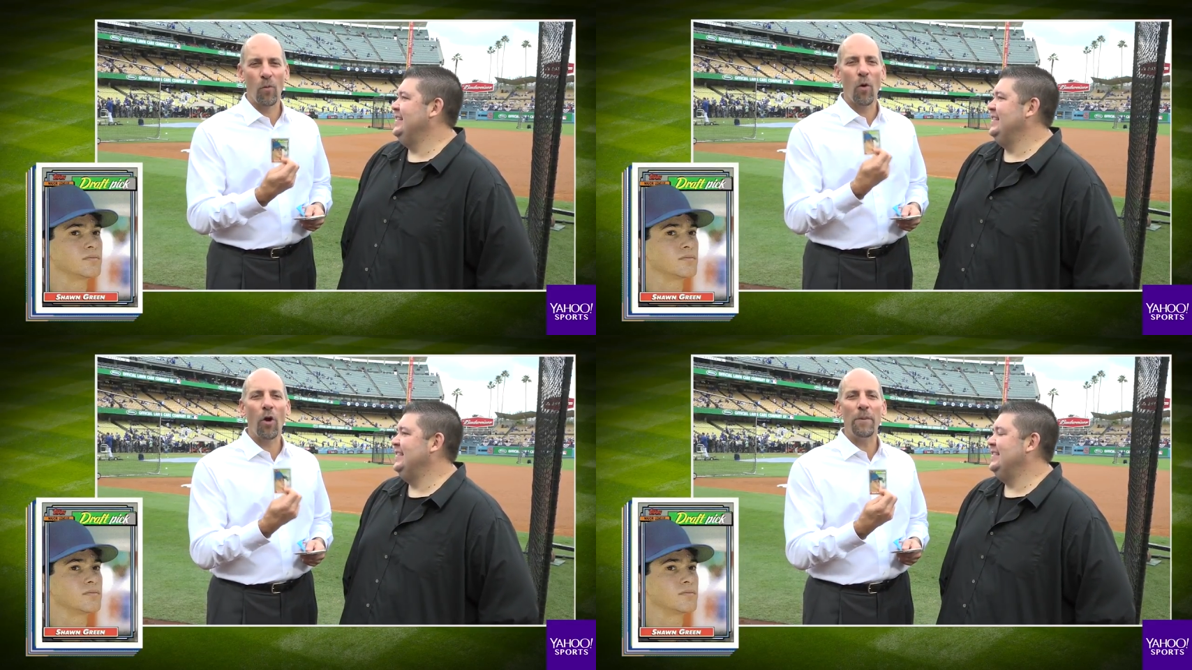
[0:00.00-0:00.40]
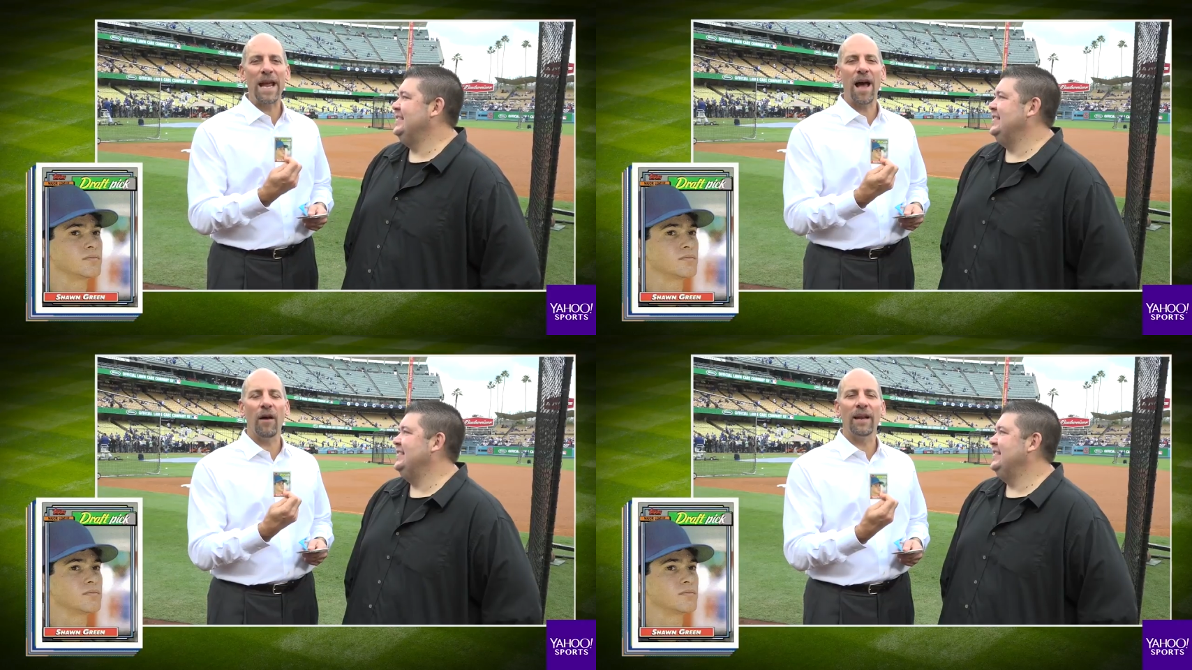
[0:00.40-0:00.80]
Speaker 1: wore
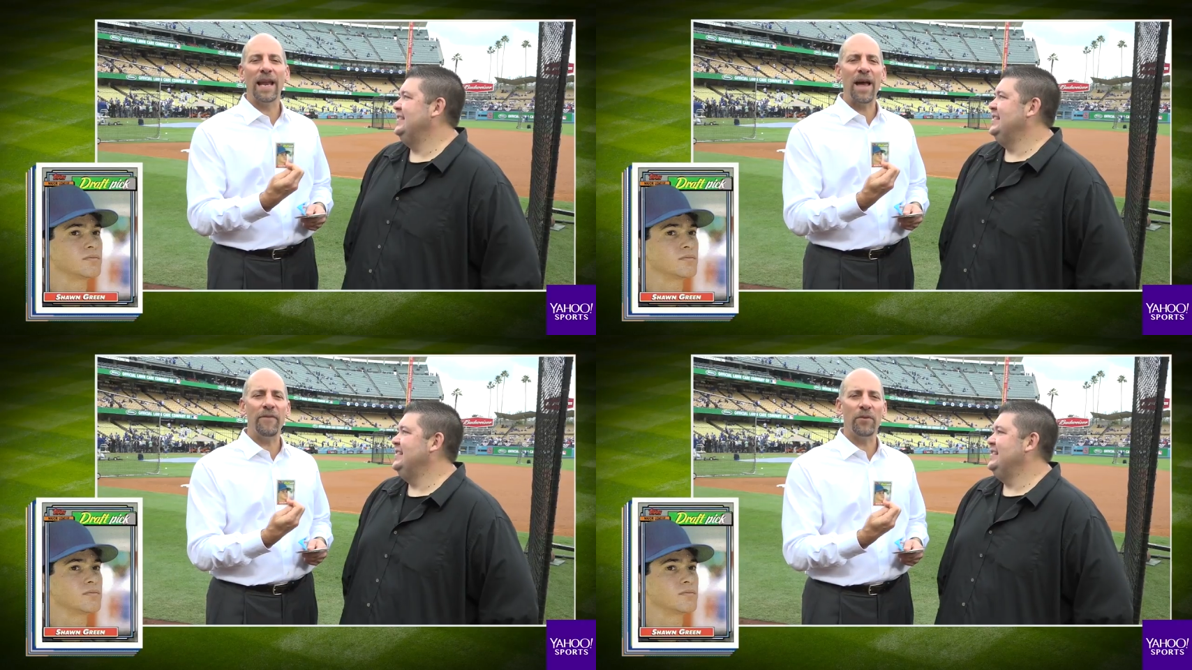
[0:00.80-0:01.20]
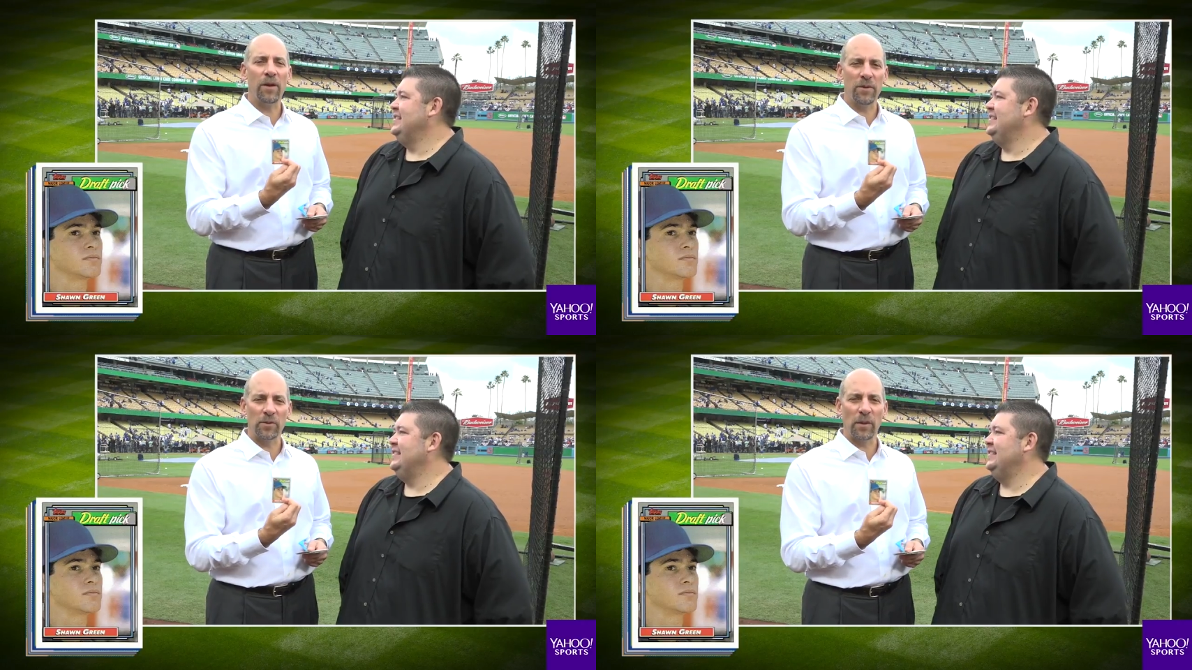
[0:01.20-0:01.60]
me out. Glavin,
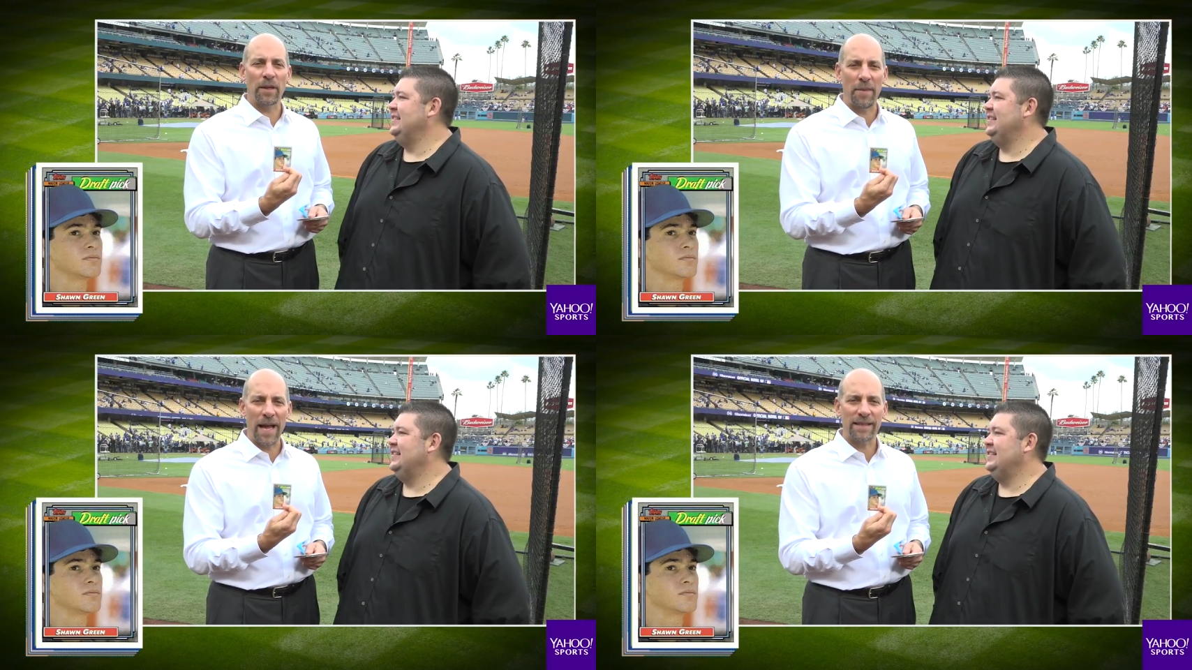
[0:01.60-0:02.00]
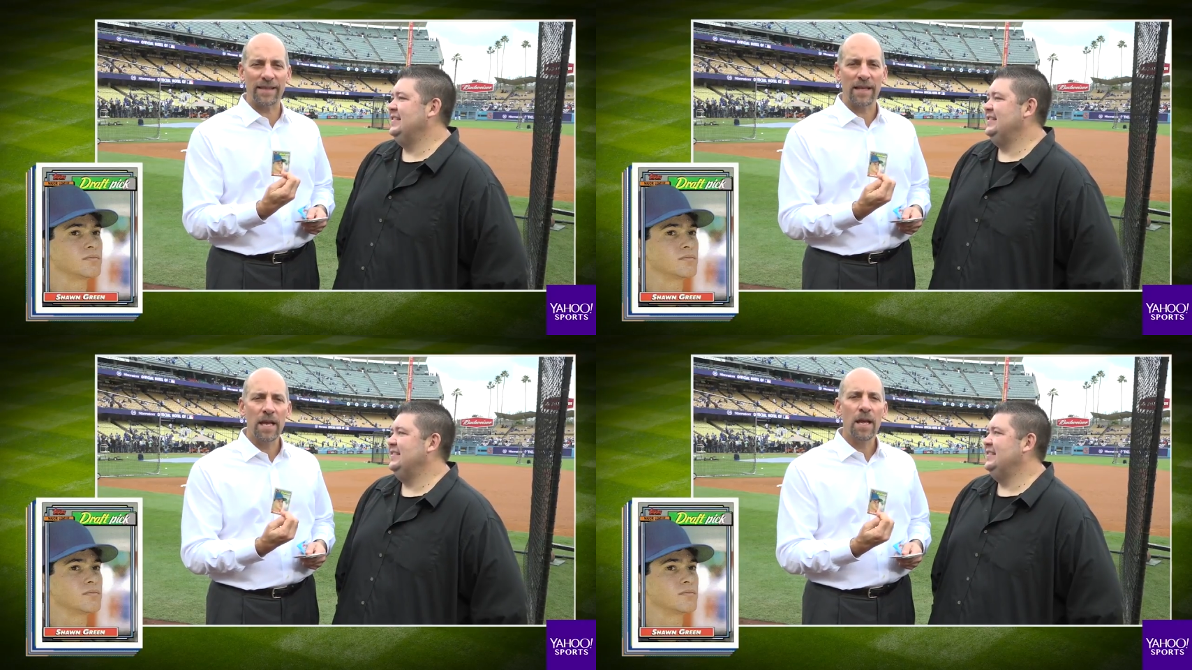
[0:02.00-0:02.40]
when he was with the Mets,